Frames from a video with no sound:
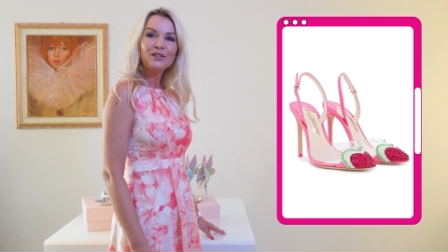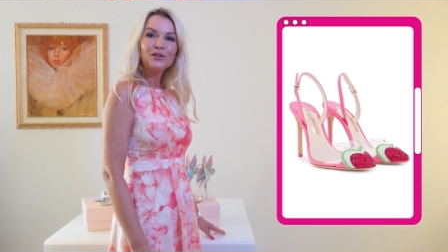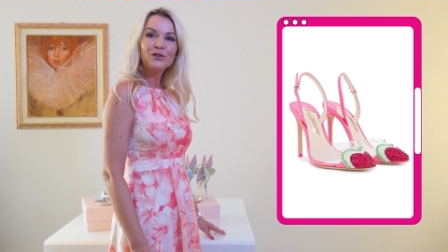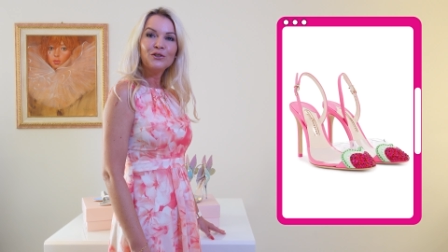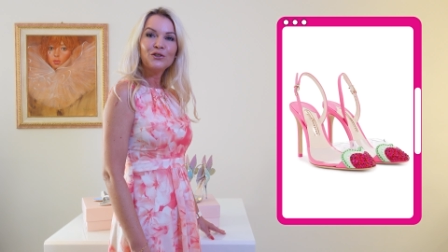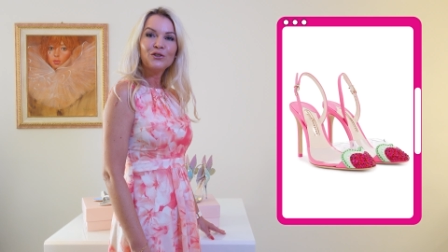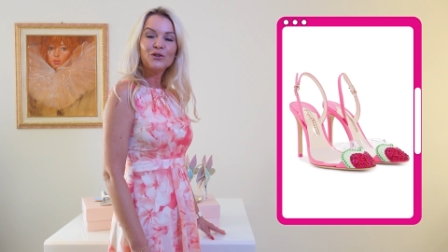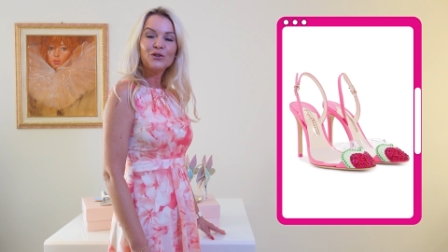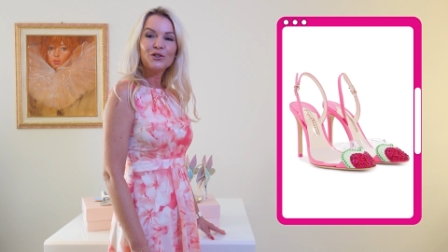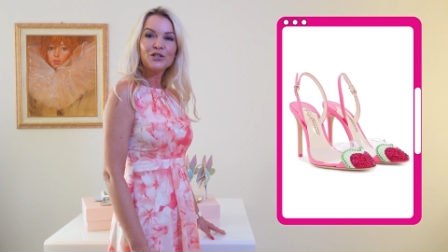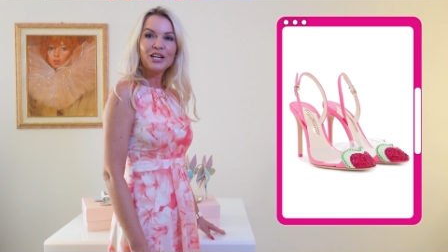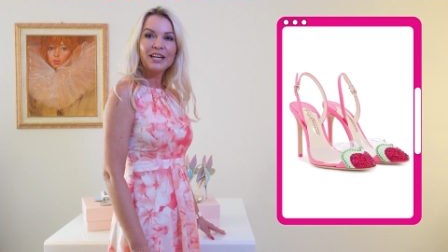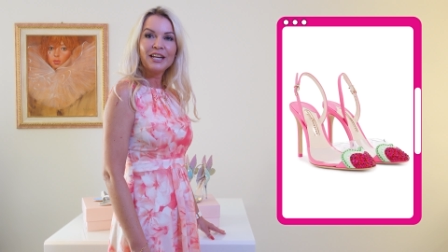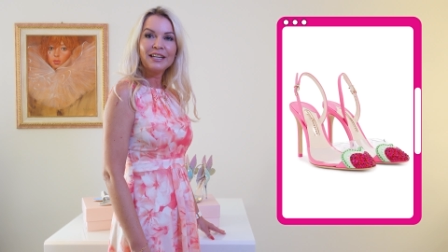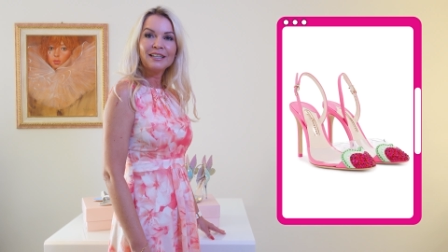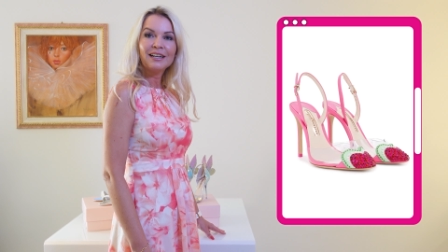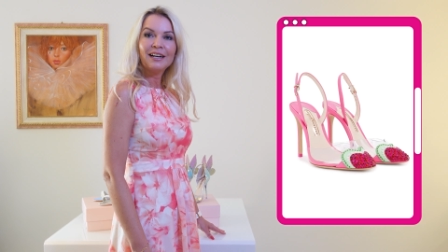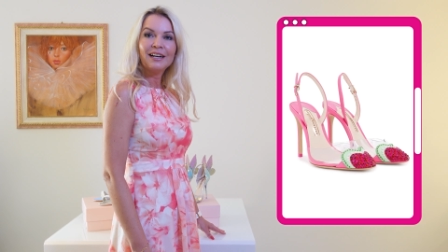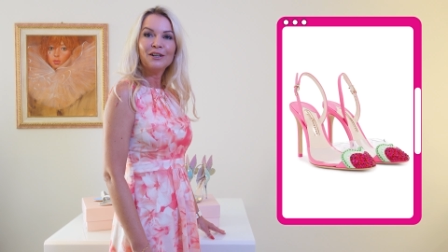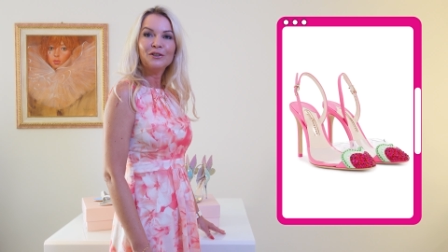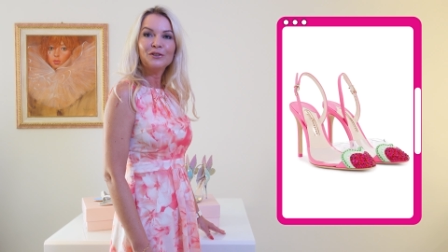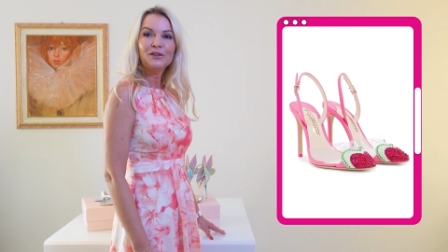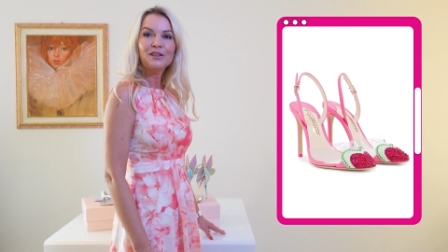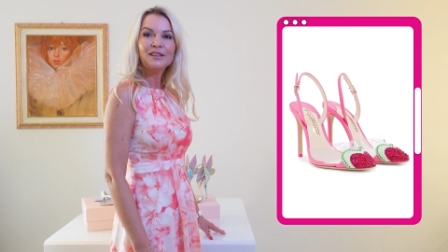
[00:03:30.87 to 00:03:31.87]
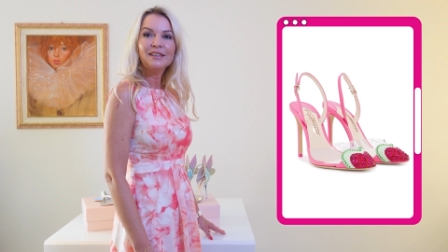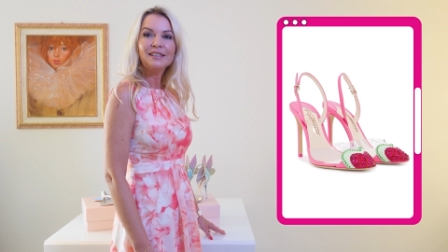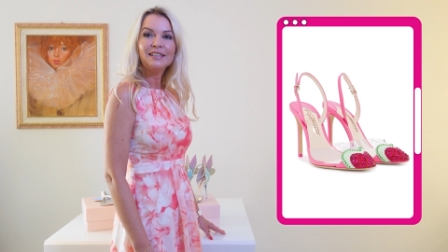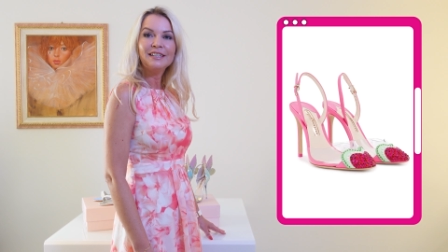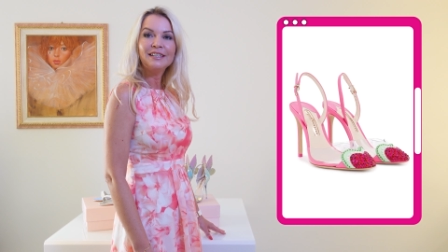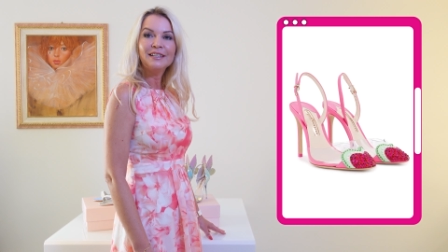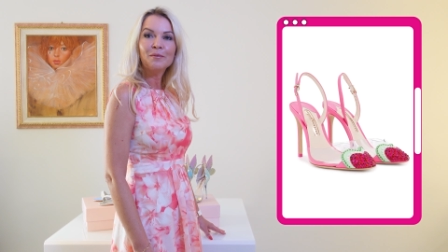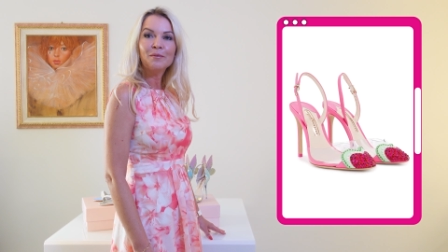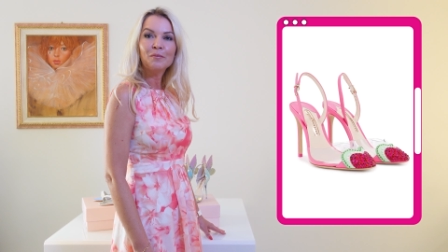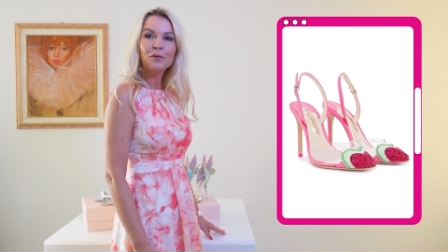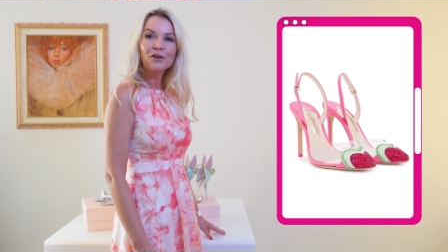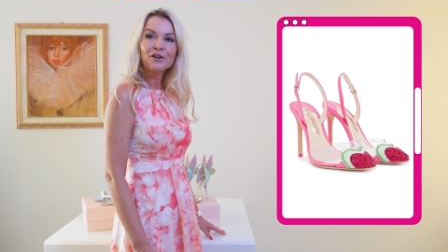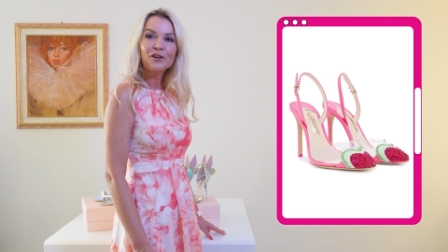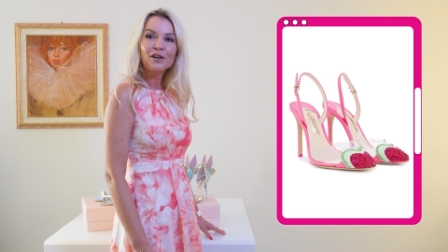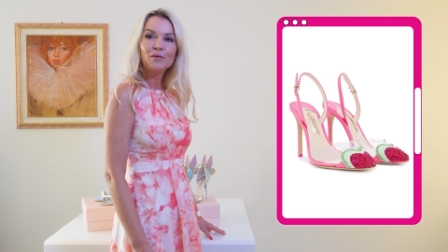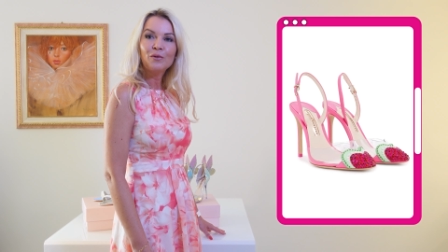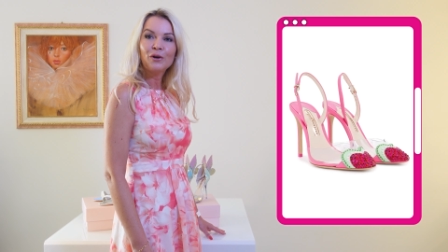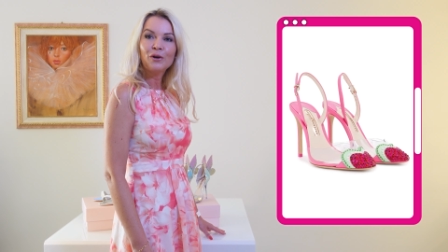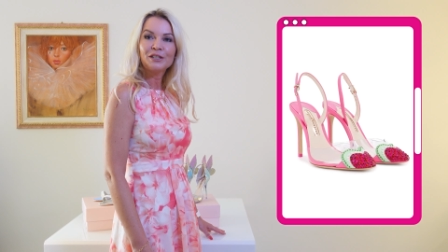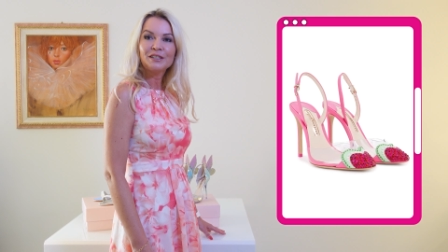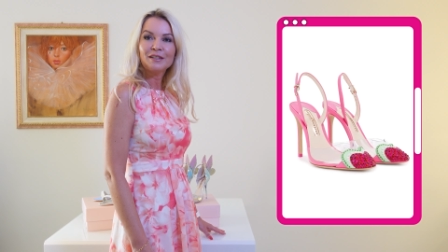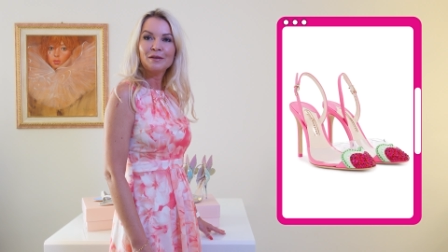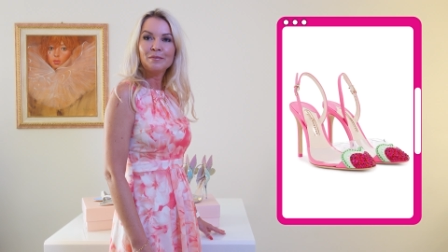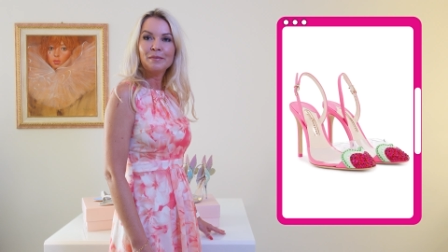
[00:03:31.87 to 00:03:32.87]
you to check out the Amora
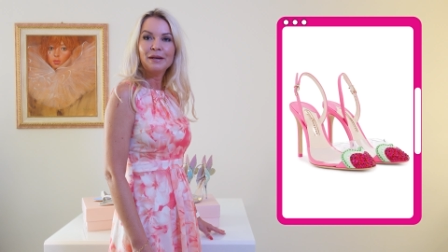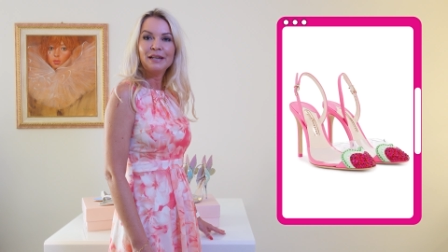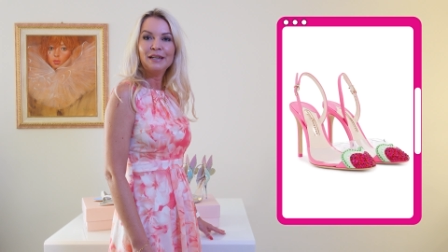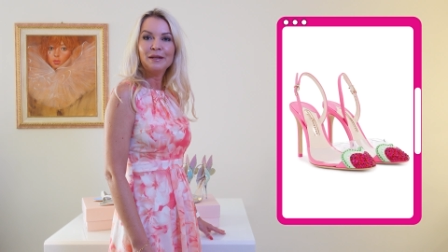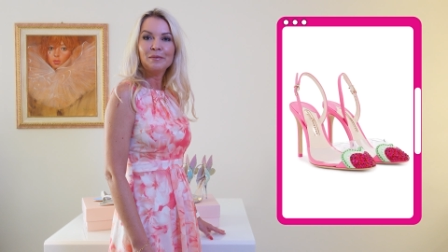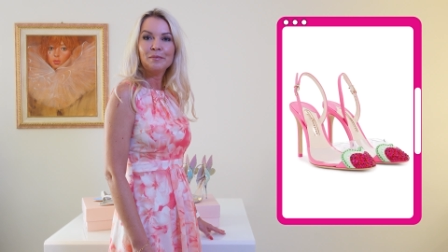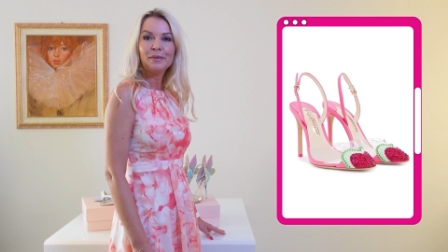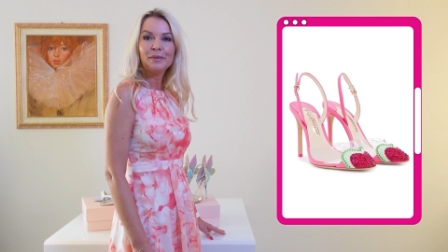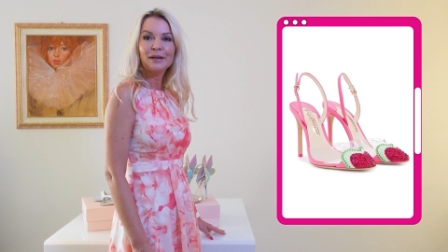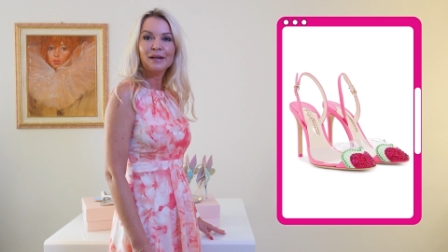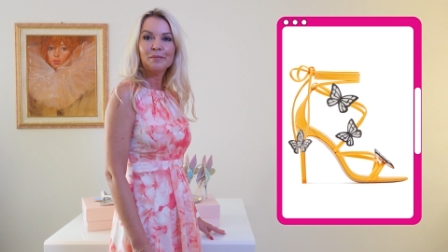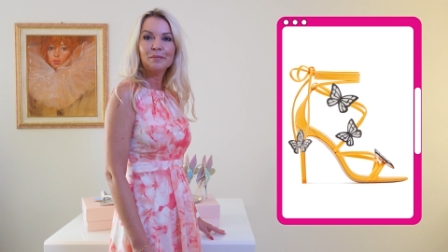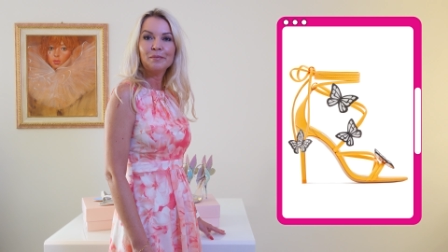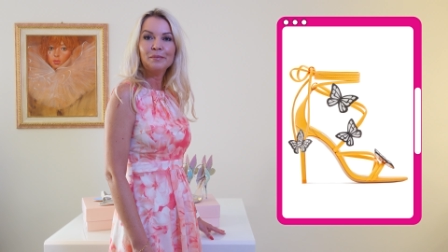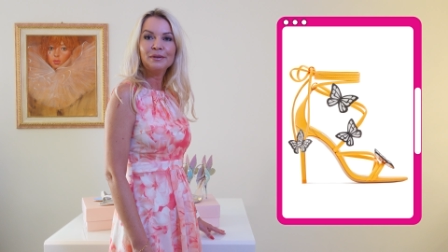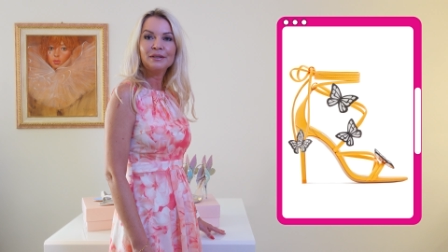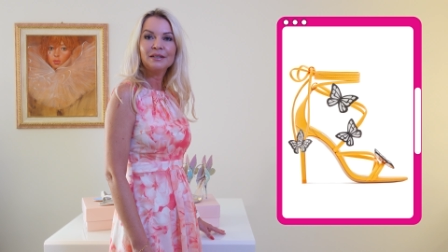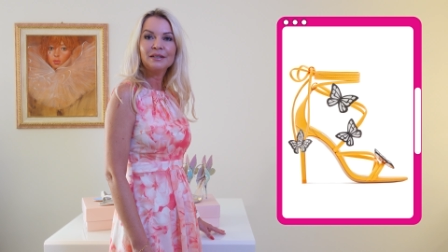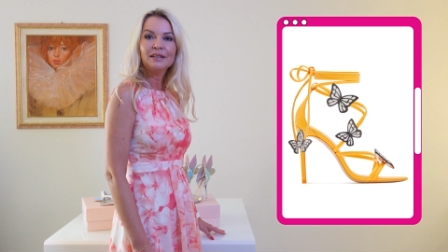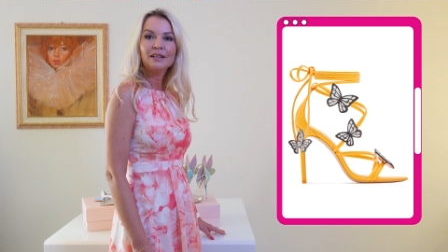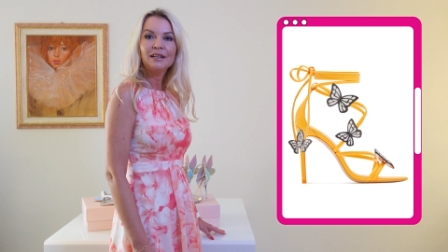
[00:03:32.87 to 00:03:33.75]
watermelon pump